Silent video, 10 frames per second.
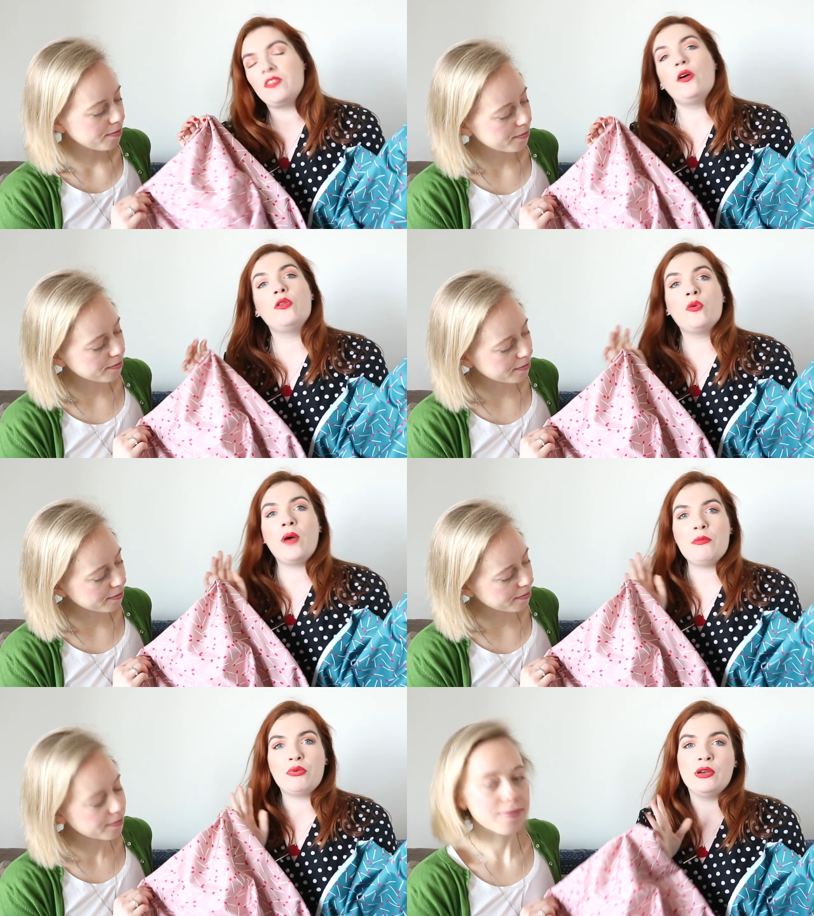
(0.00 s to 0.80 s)
Speaker 1: So the
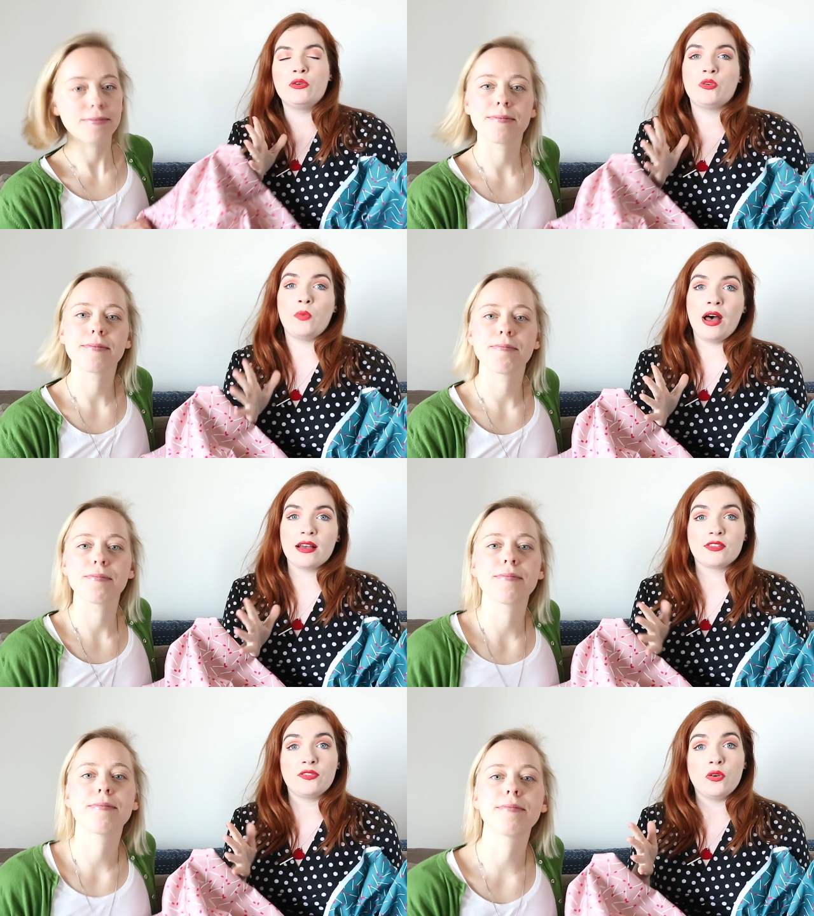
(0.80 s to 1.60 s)
way pre-order
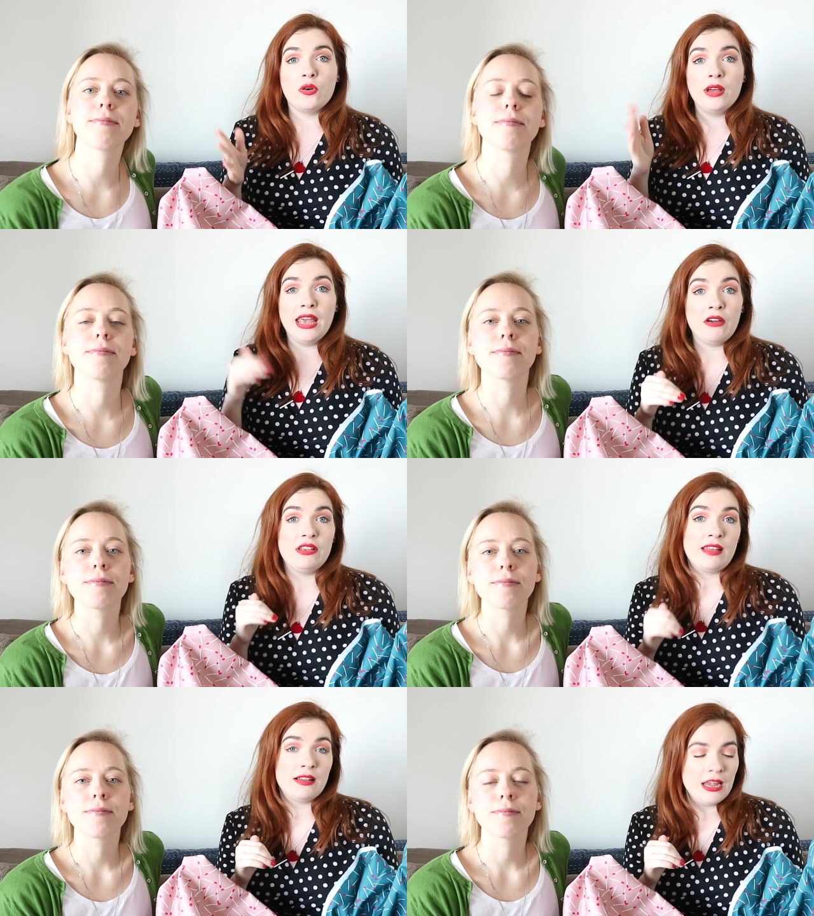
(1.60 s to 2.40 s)
works for here
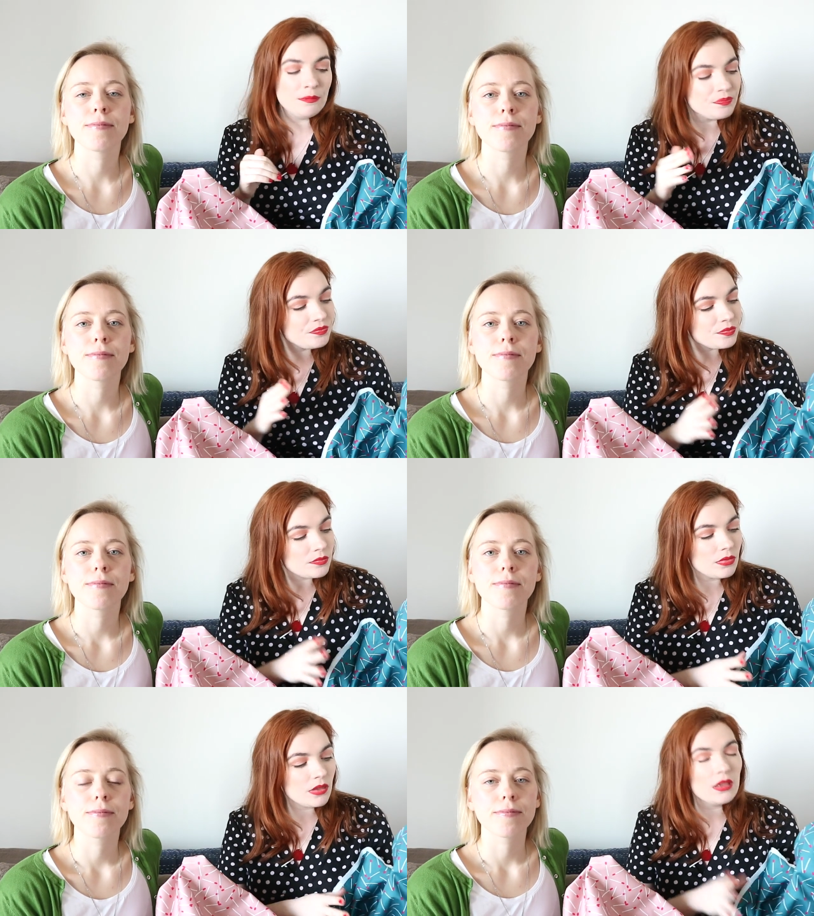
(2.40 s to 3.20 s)
at Selkie
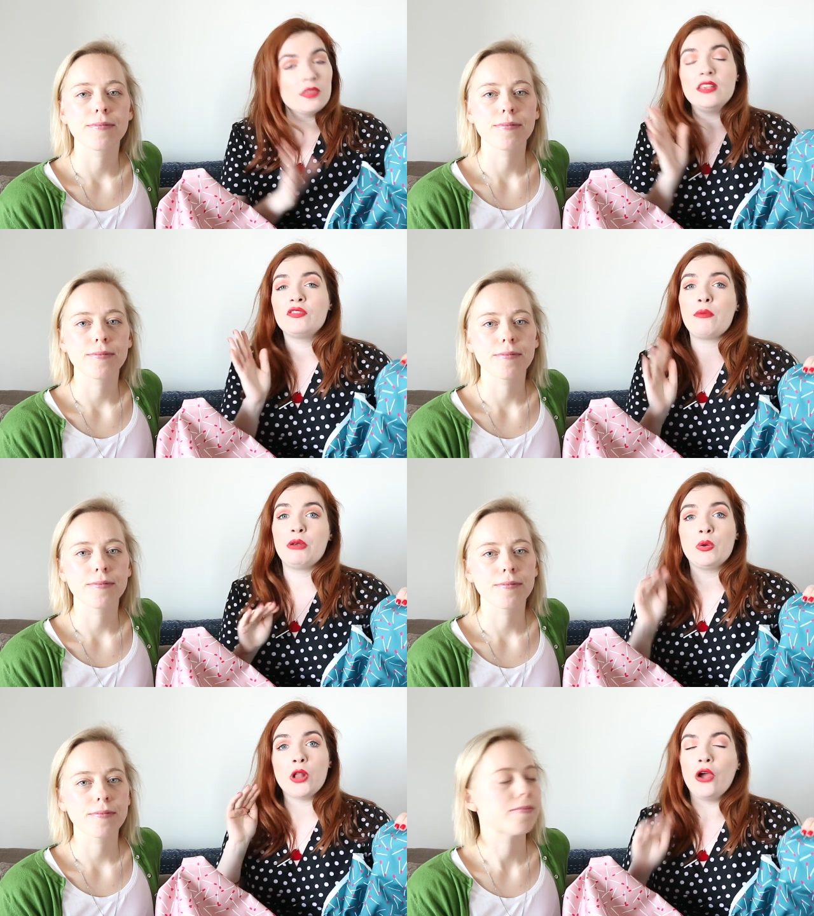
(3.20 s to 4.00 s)
this
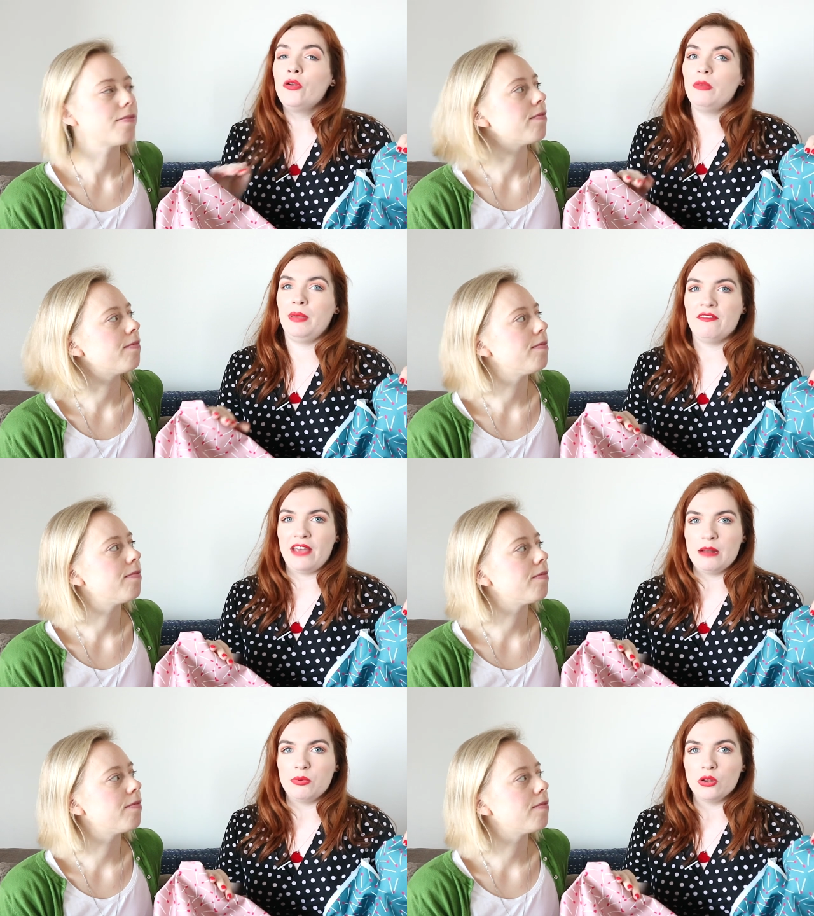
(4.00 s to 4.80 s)
fabric will only be
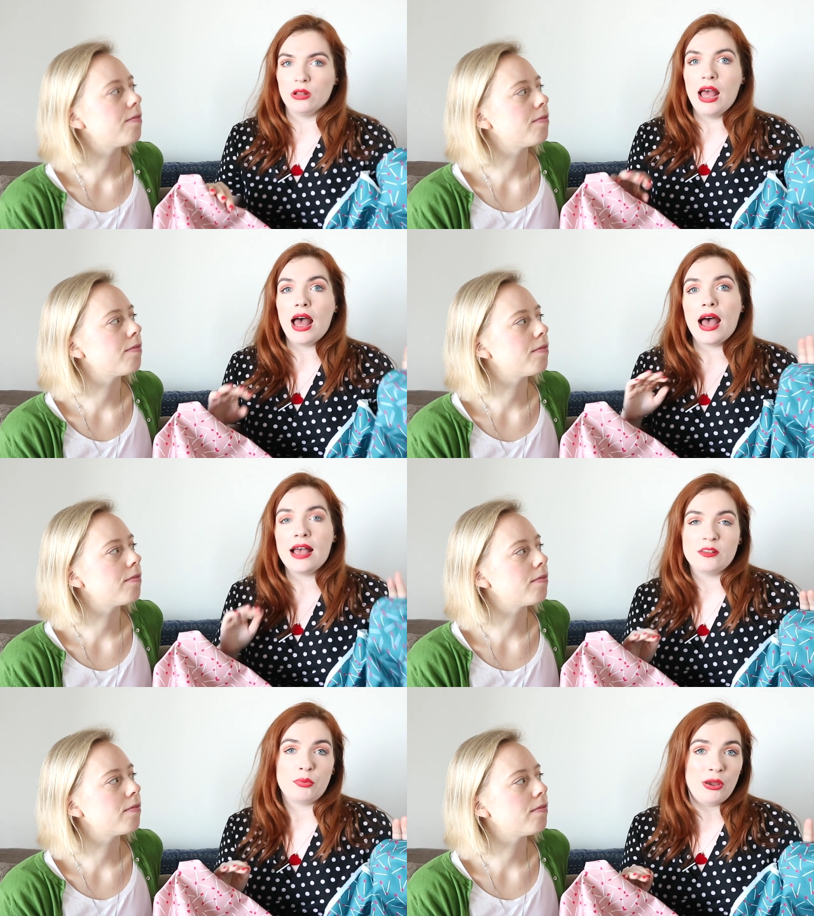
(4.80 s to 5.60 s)
available
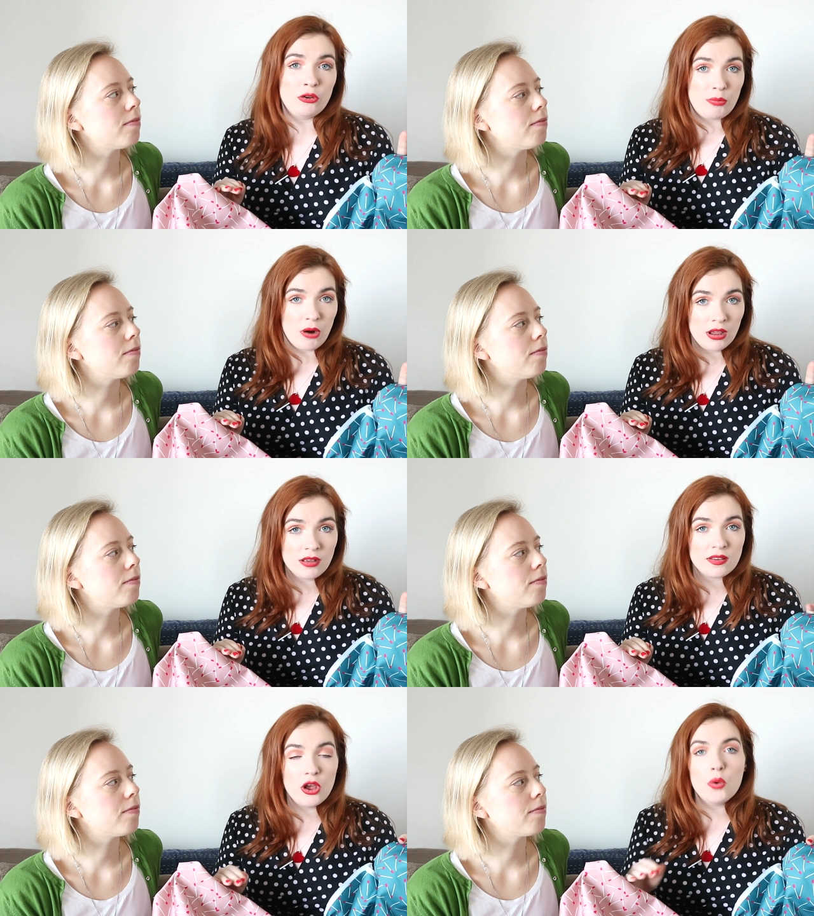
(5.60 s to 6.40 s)
as a pre-order
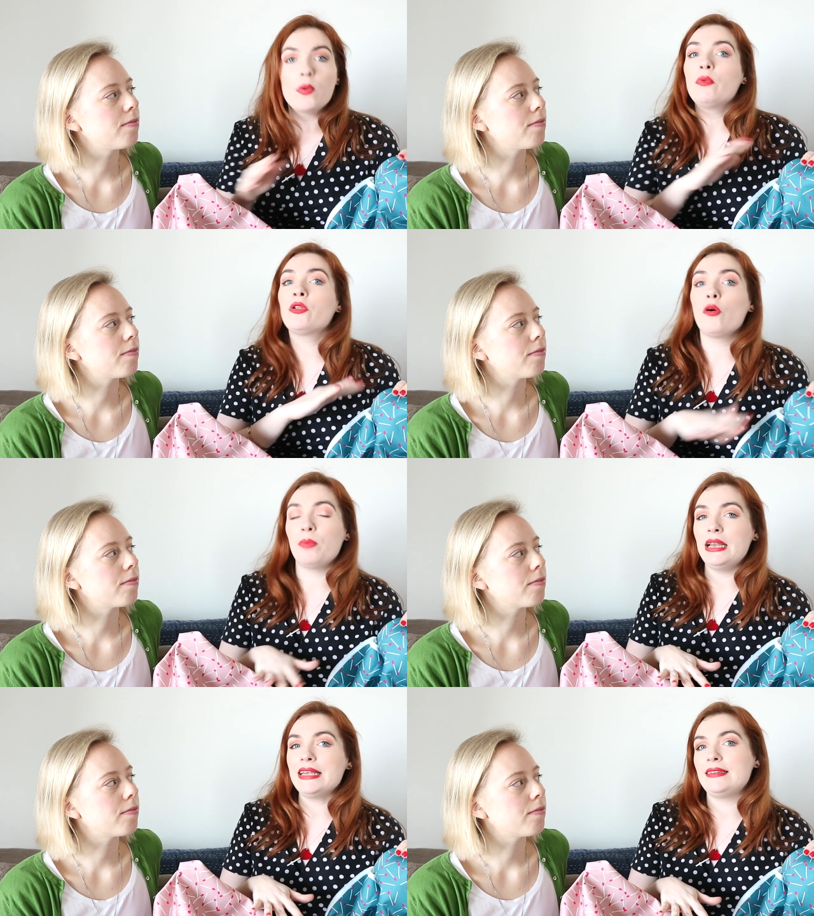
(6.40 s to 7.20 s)
product. We will not
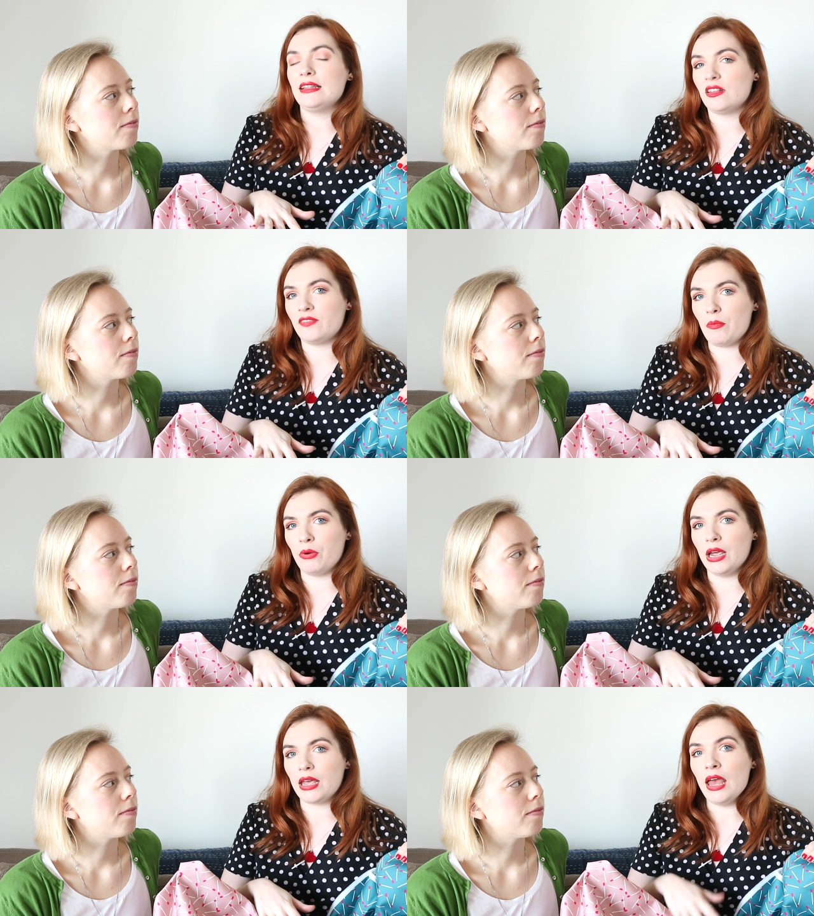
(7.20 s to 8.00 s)
be listing this
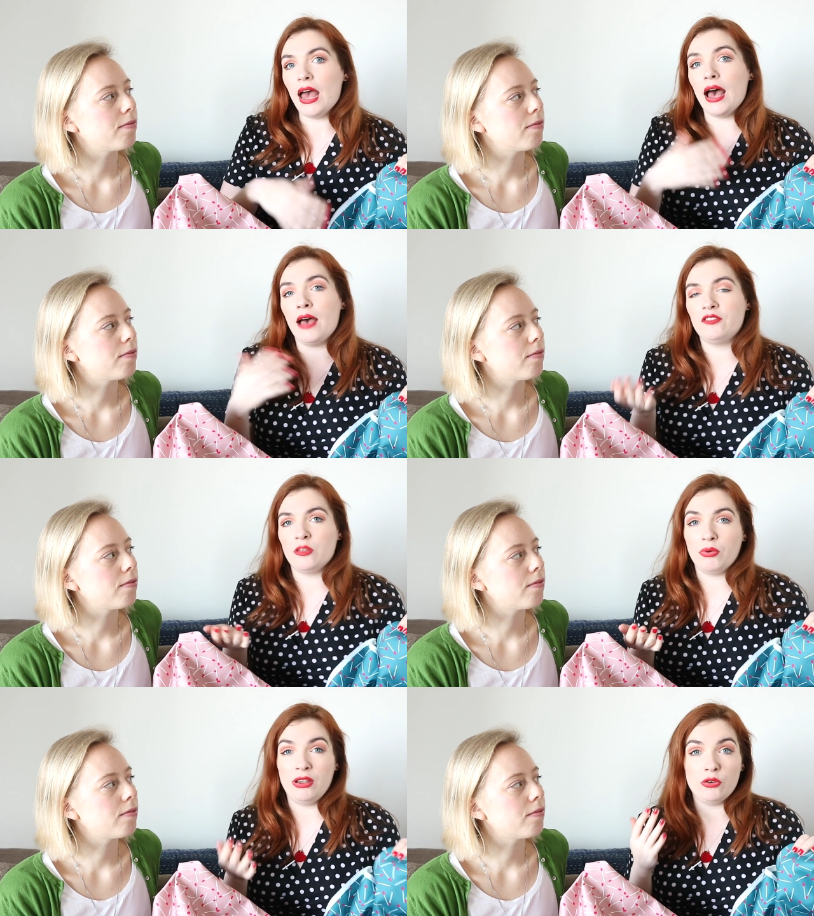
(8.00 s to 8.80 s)
fabric after
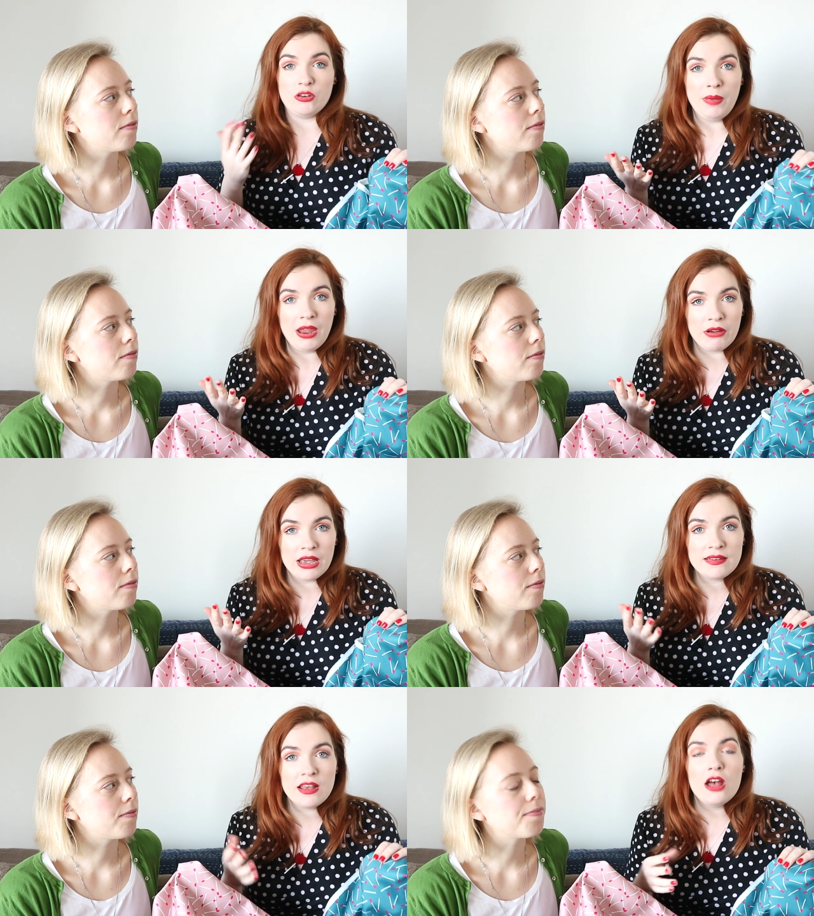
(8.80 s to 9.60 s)
the pre-order
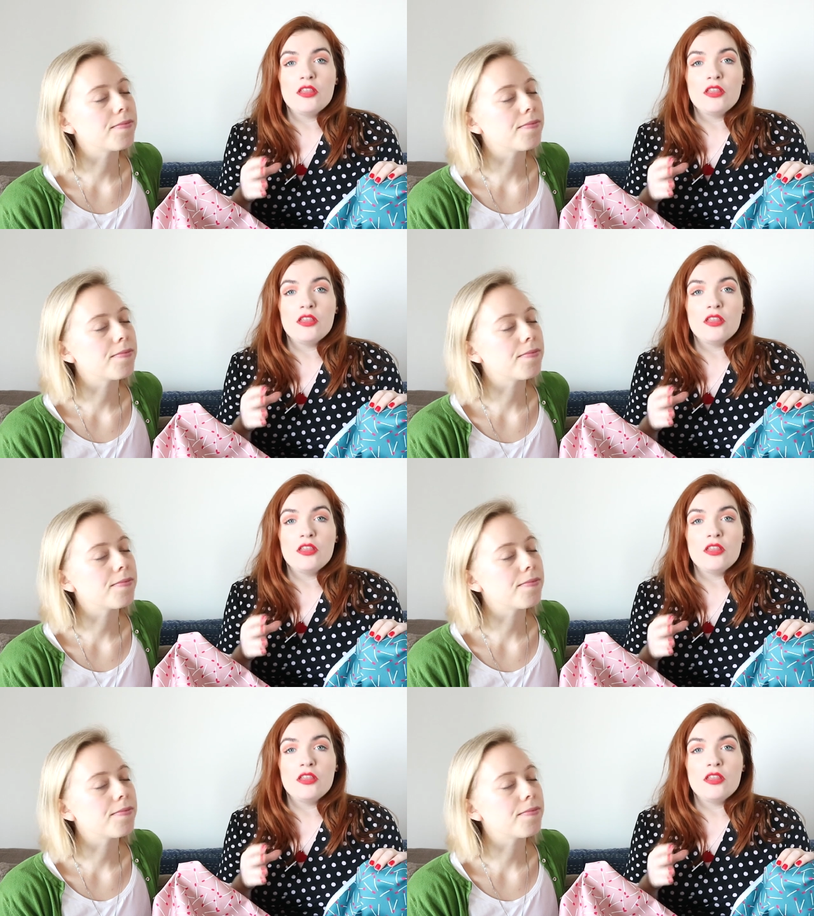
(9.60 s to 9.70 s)
period.